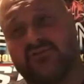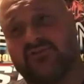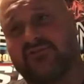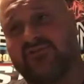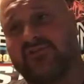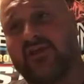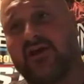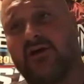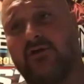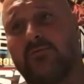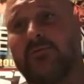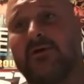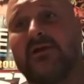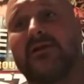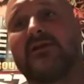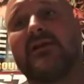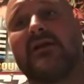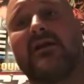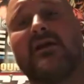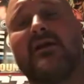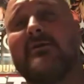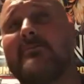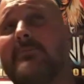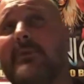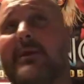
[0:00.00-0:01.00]
sale, but
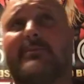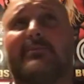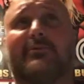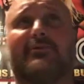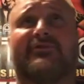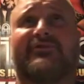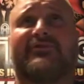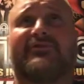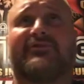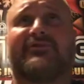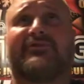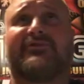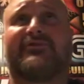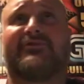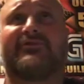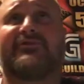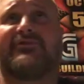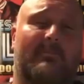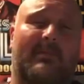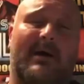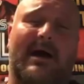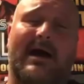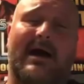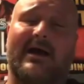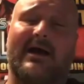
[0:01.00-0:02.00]
people simply
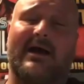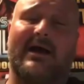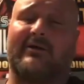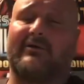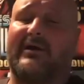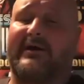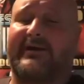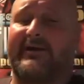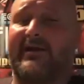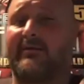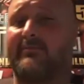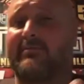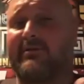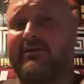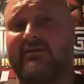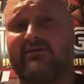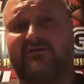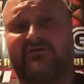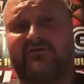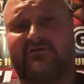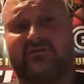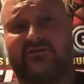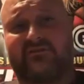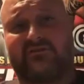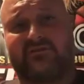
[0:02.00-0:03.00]
aren't buying right now
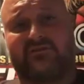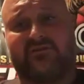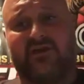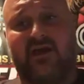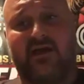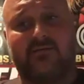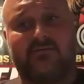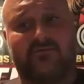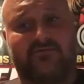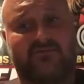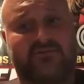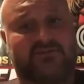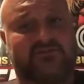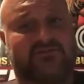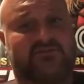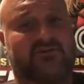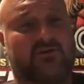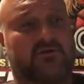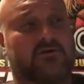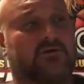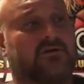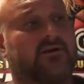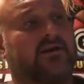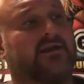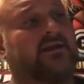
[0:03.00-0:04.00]
because it's this time of
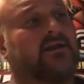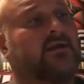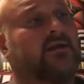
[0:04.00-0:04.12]
uncertainty.